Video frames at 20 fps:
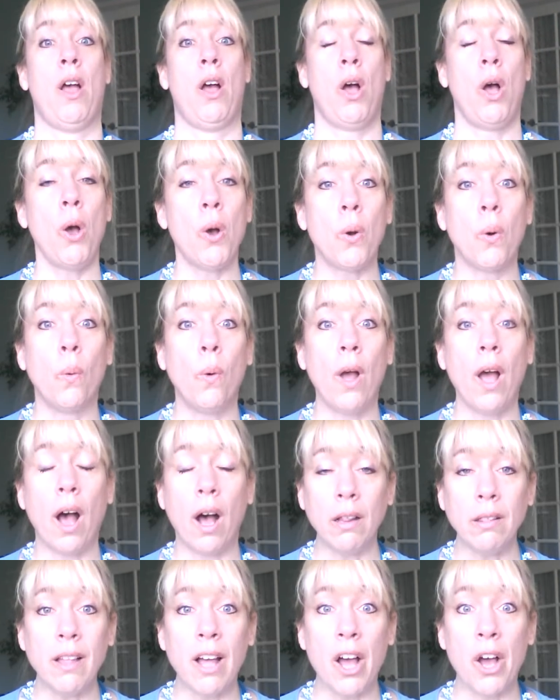oh,
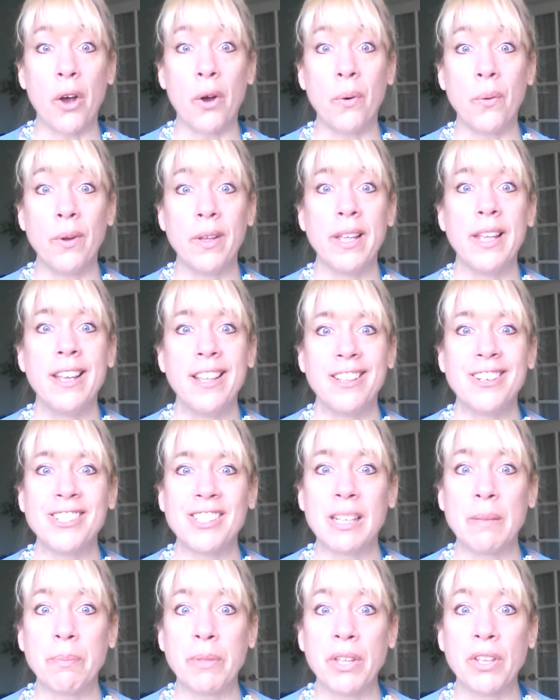hello,
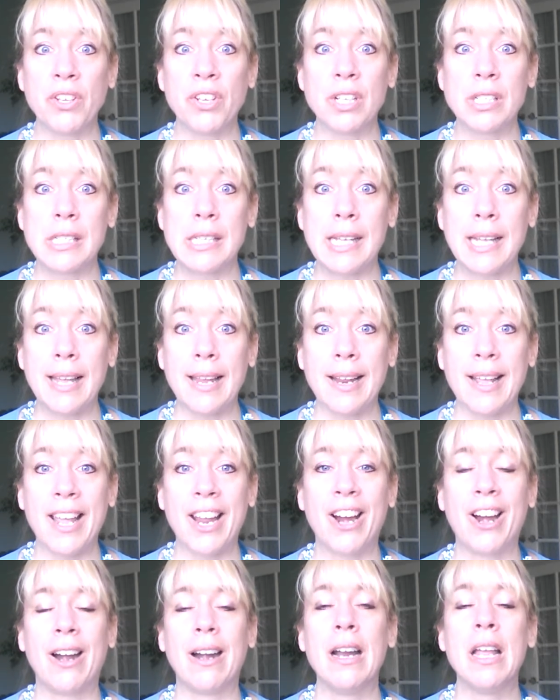there's something good to eat
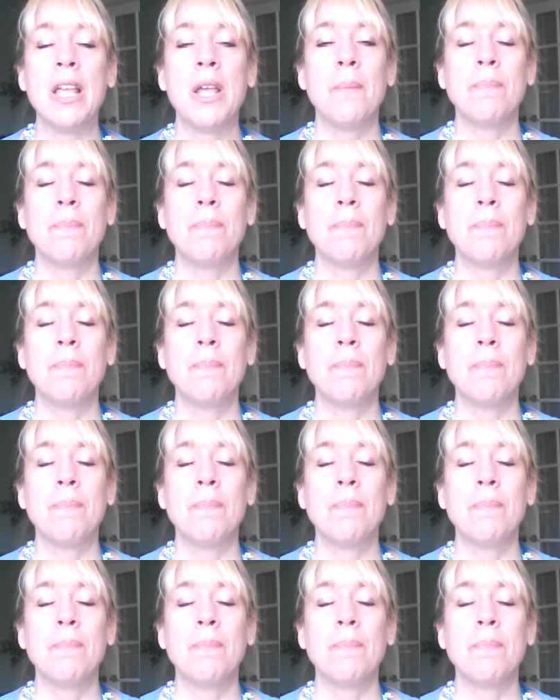here.